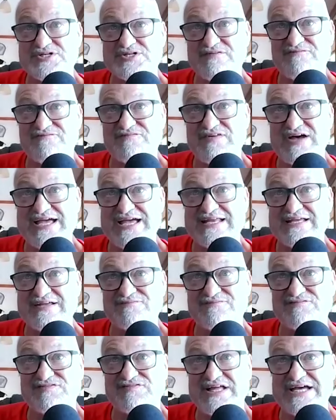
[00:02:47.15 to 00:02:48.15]
to fight
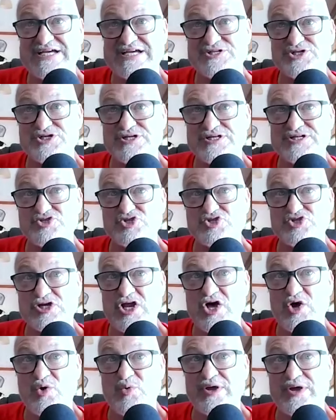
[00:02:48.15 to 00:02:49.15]
inflation is
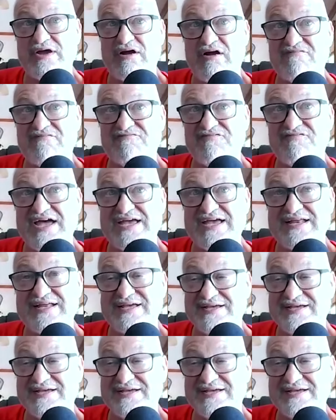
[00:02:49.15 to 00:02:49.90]
slowing our fight